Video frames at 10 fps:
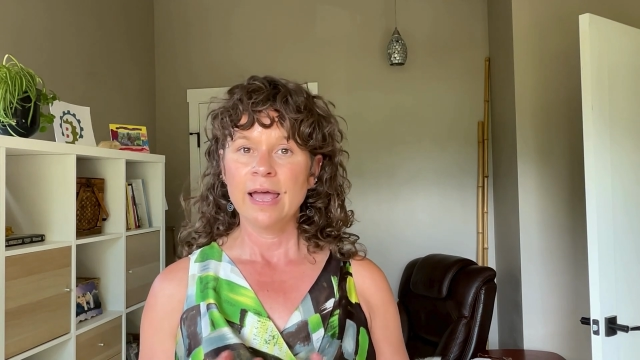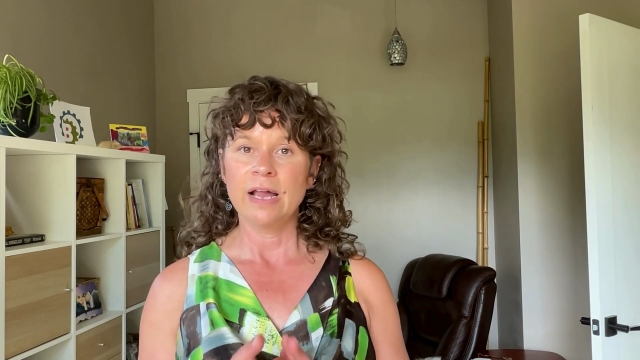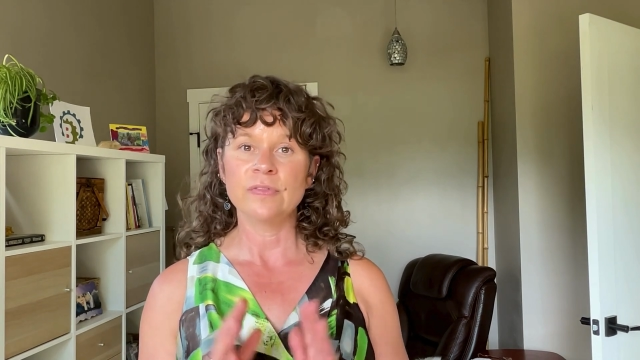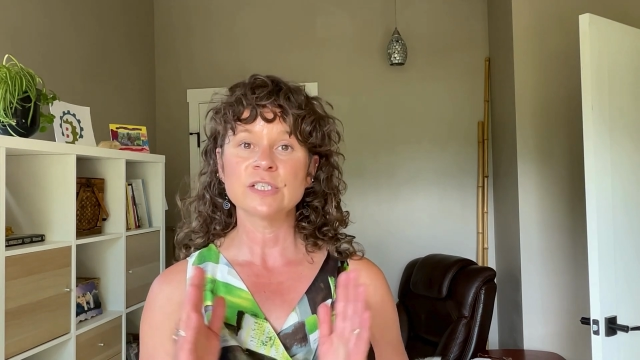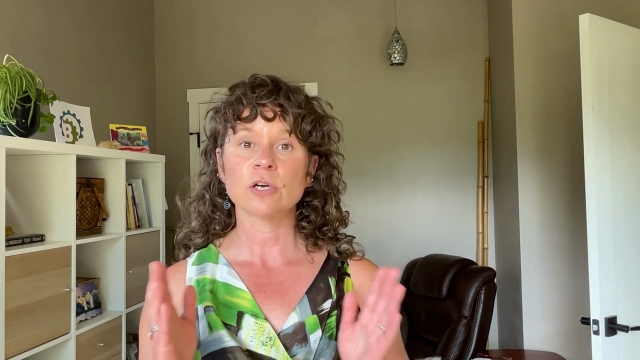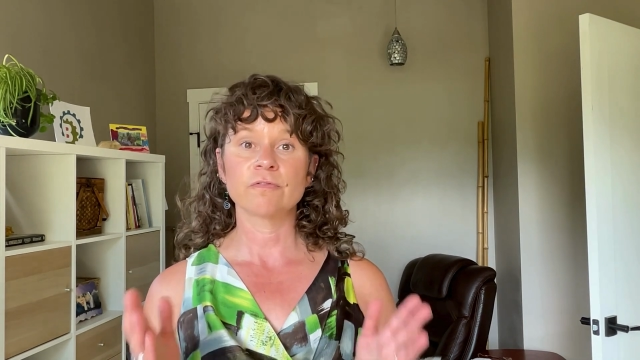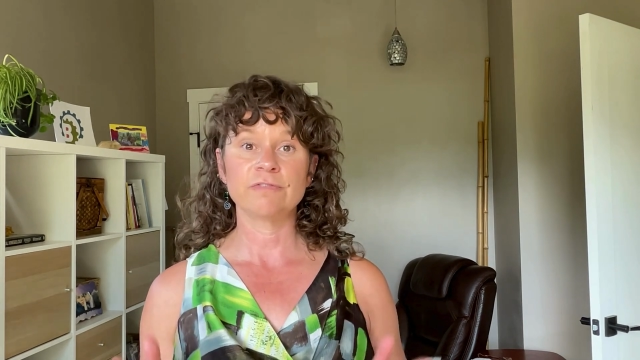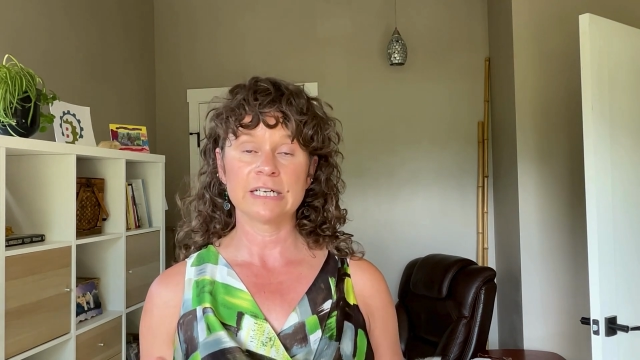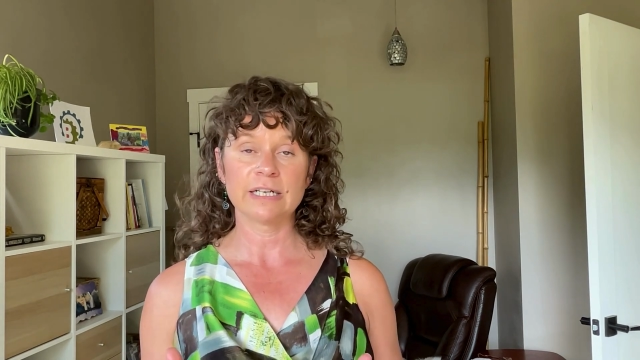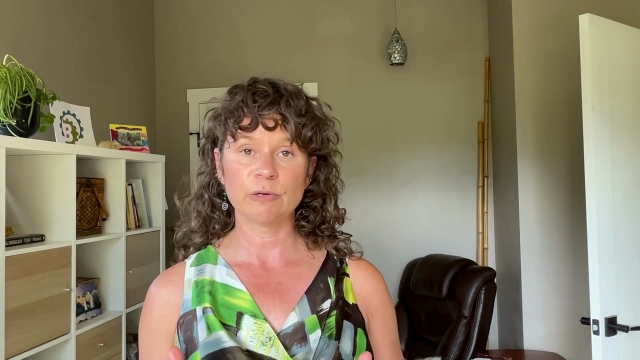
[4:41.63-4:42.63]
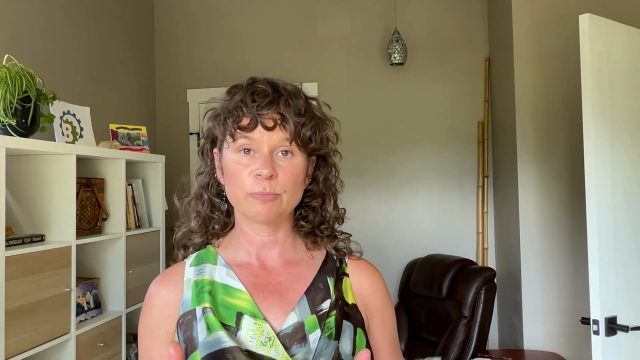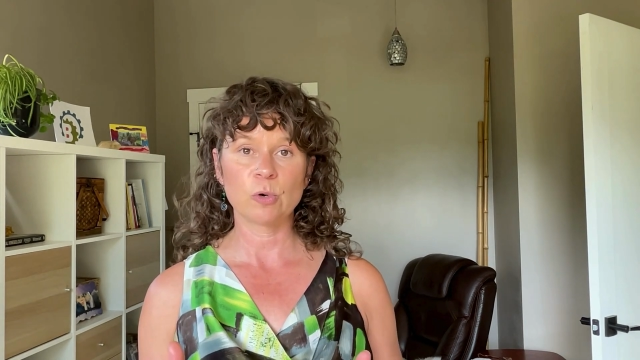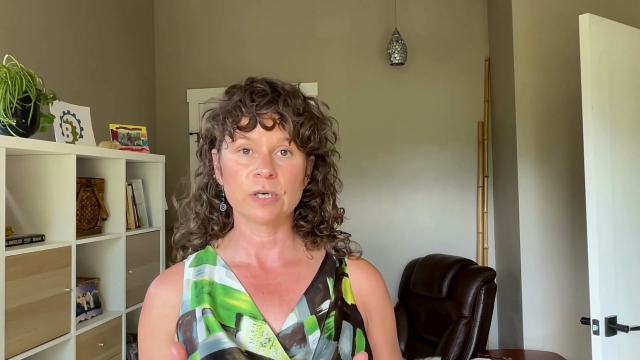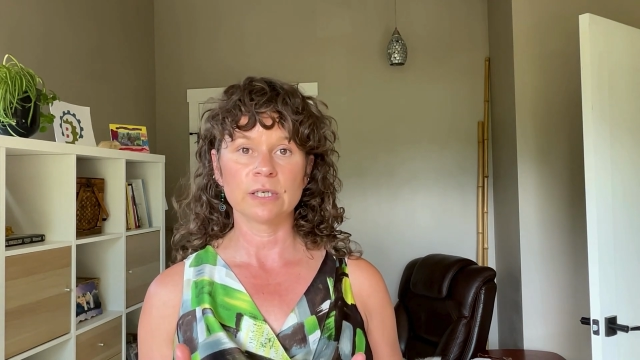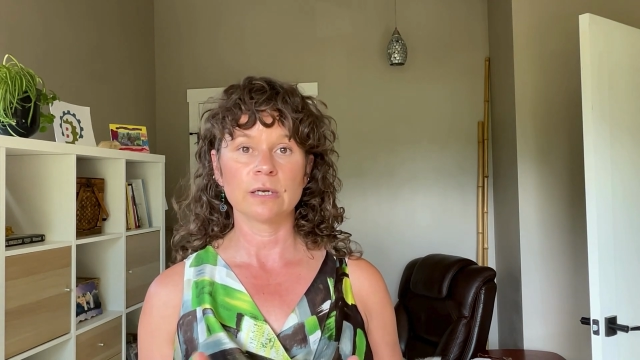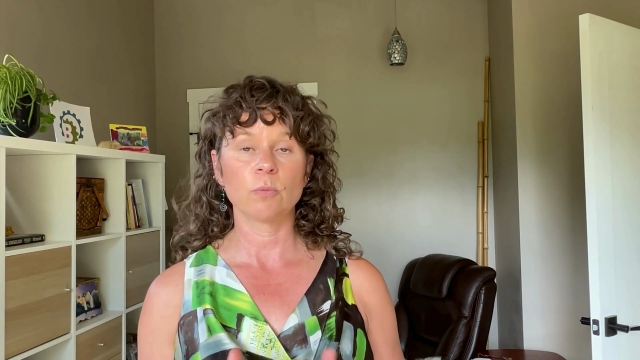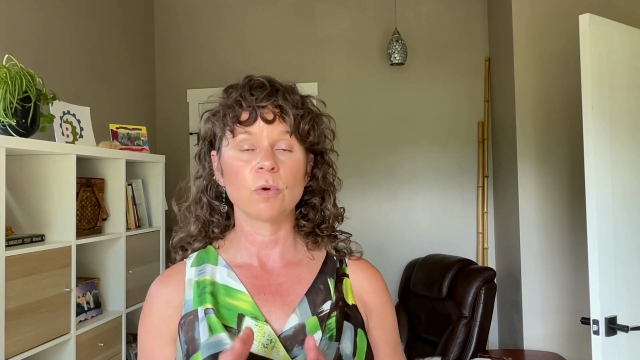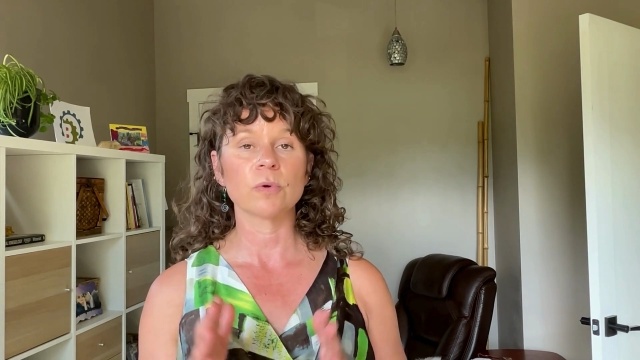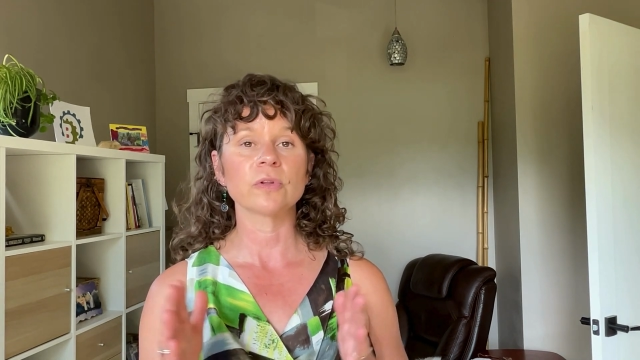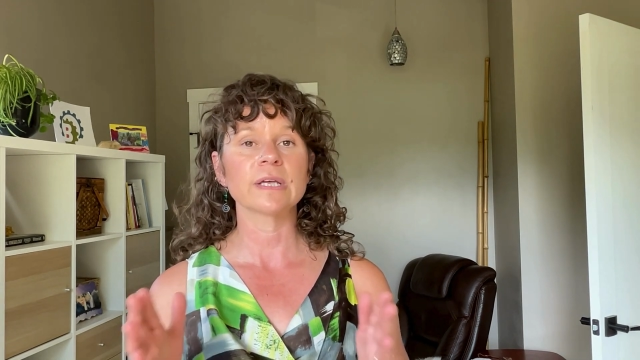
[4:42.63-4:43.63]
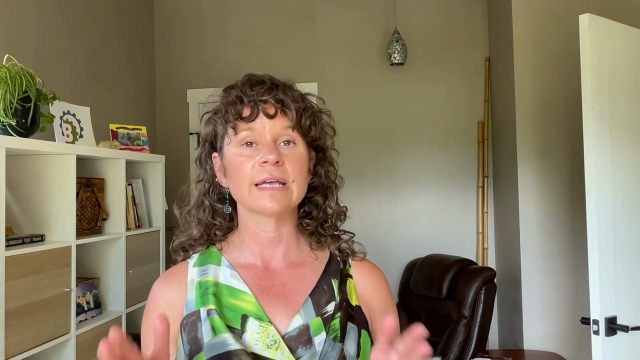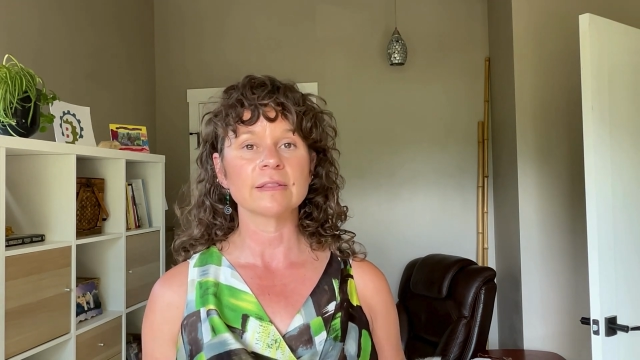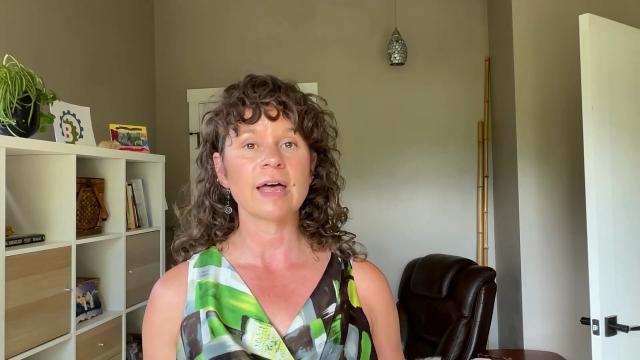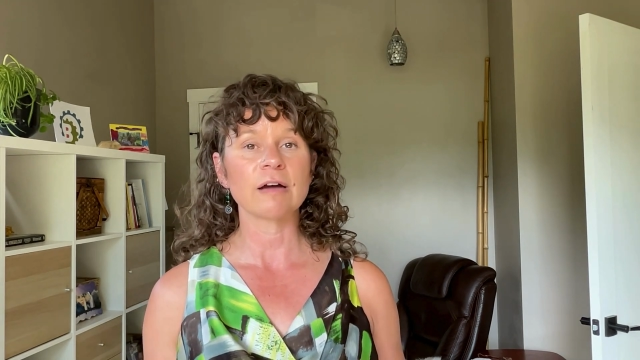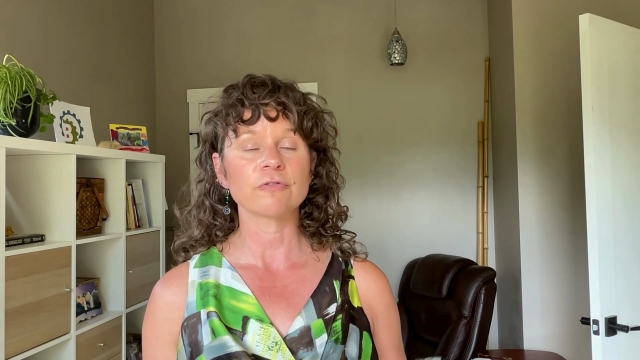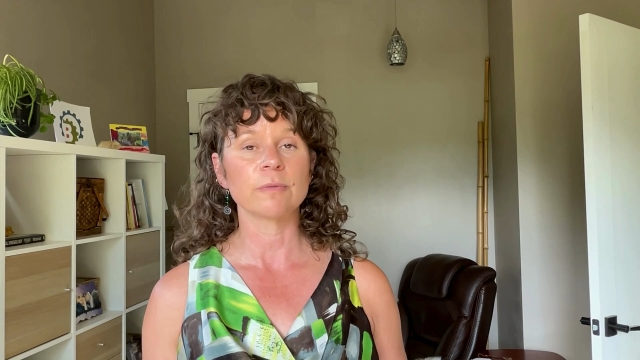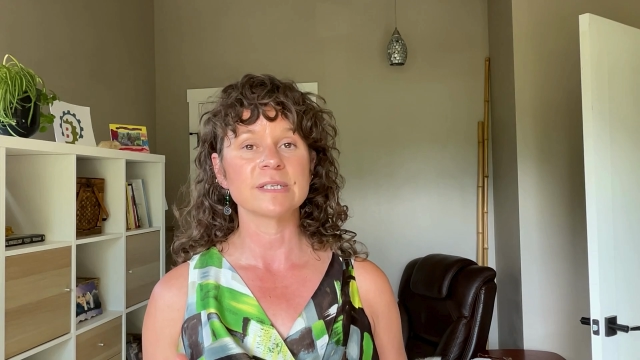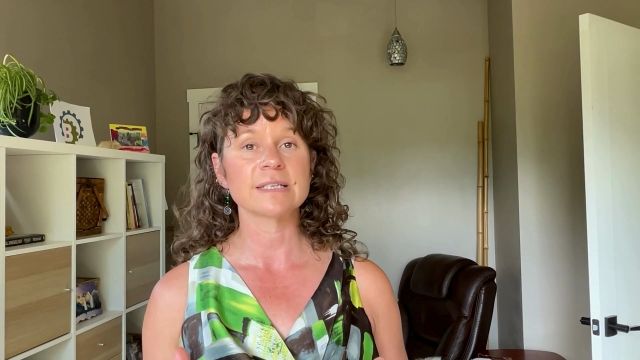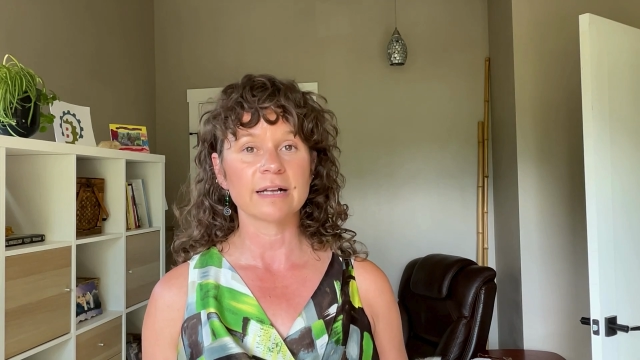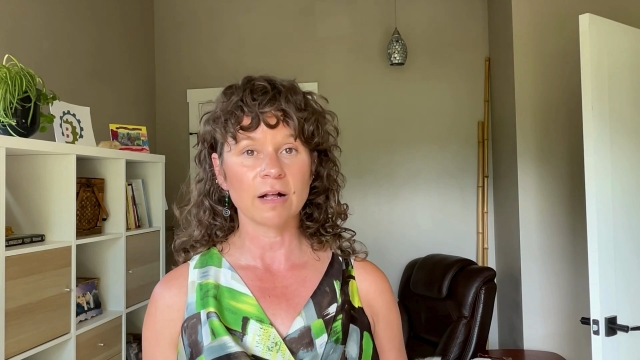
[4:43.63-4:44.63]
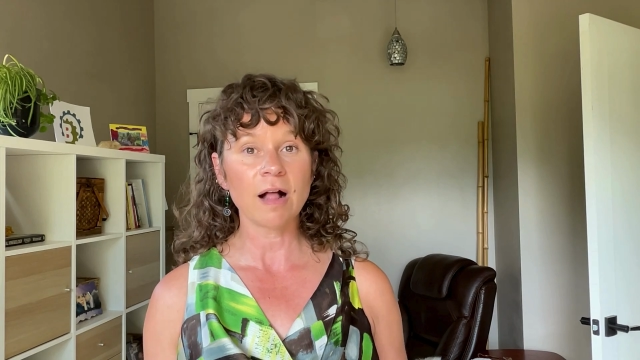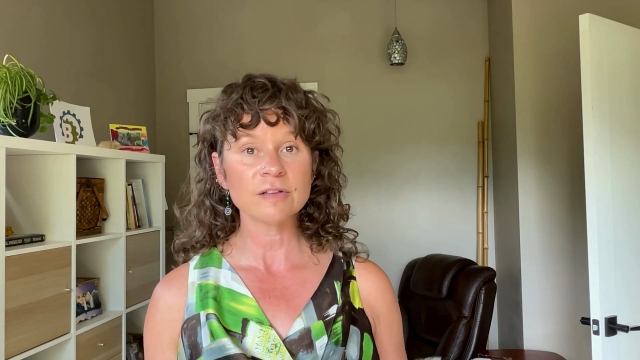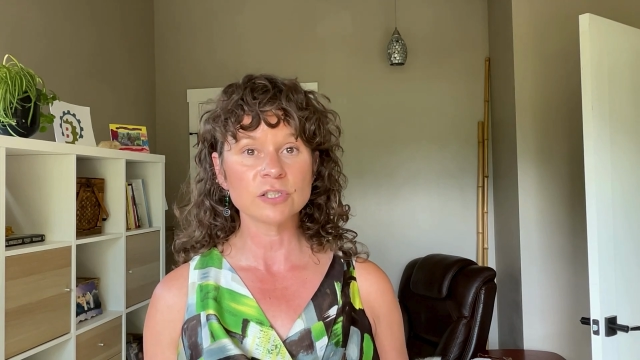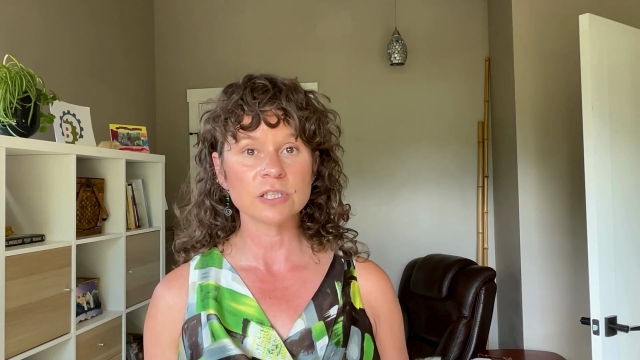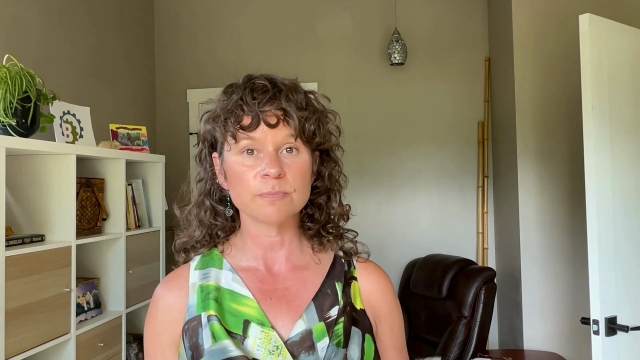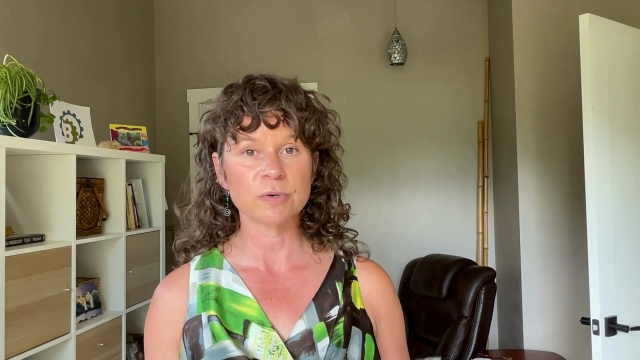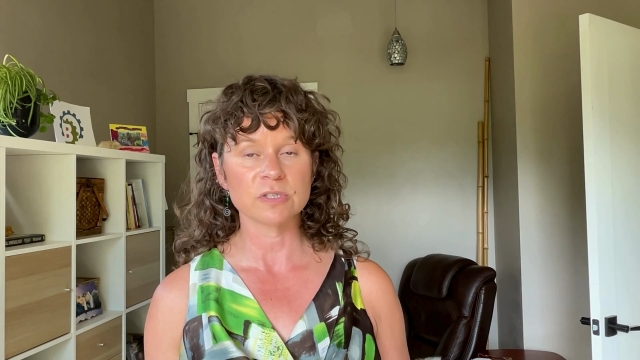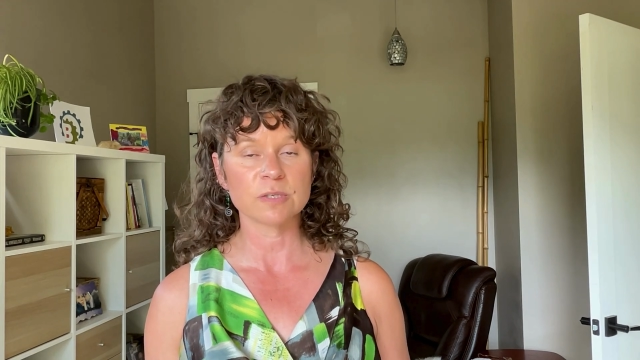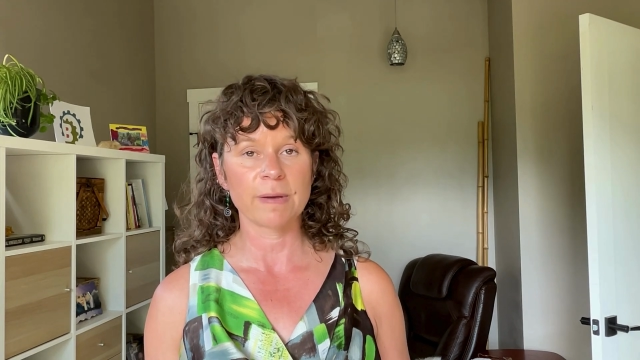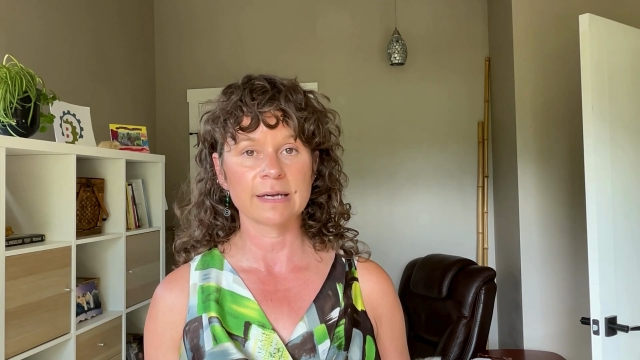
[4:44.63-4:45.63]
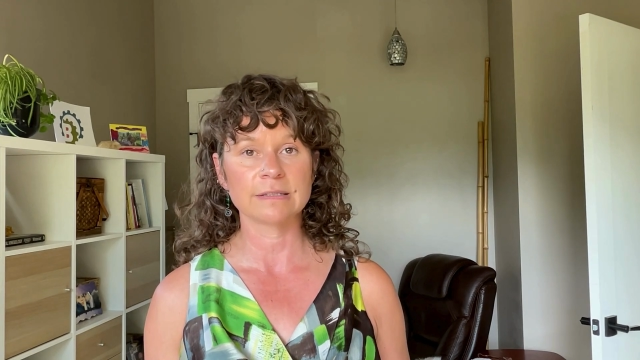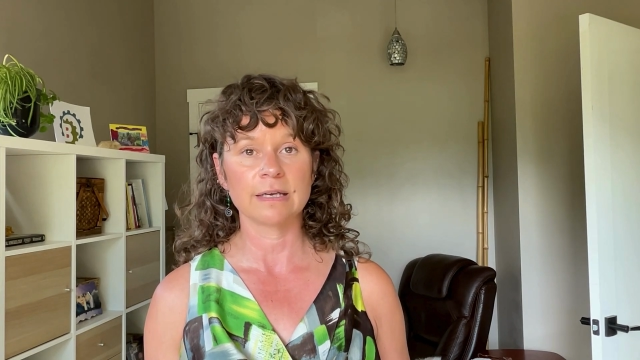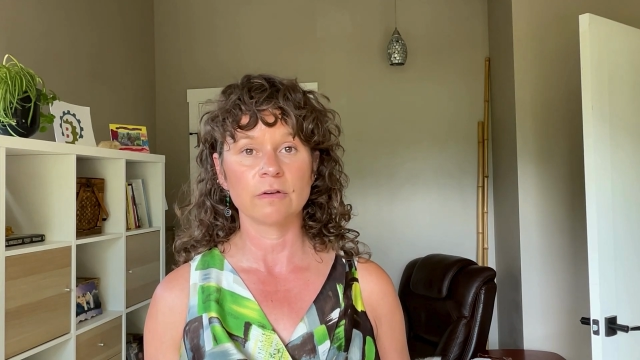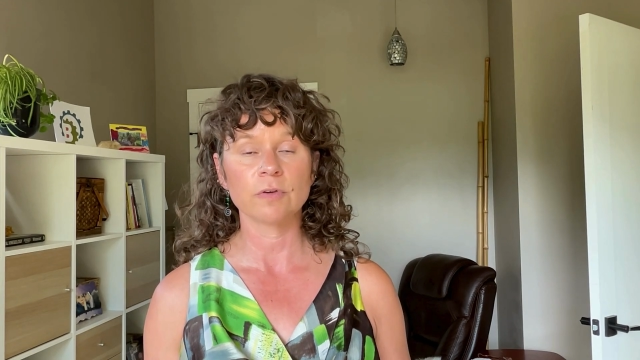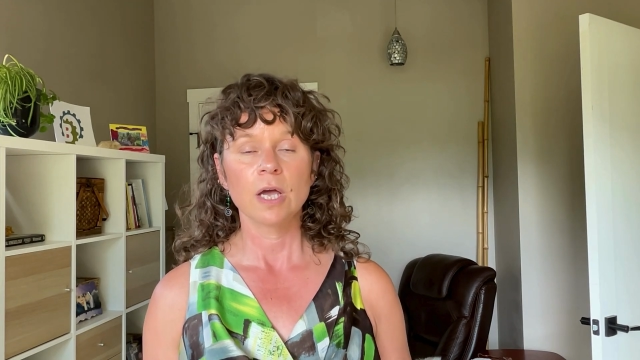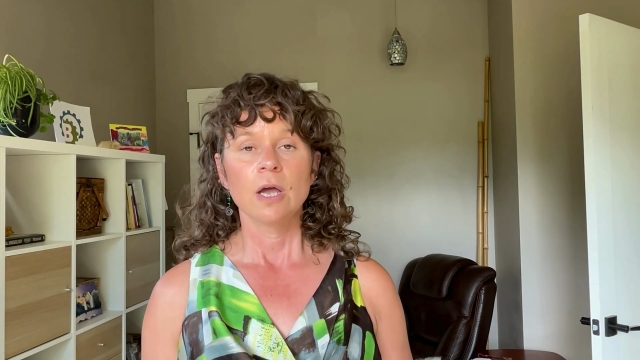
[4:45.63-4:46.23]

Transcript: And these are very important. And when we're looking at that from a psychology perspective,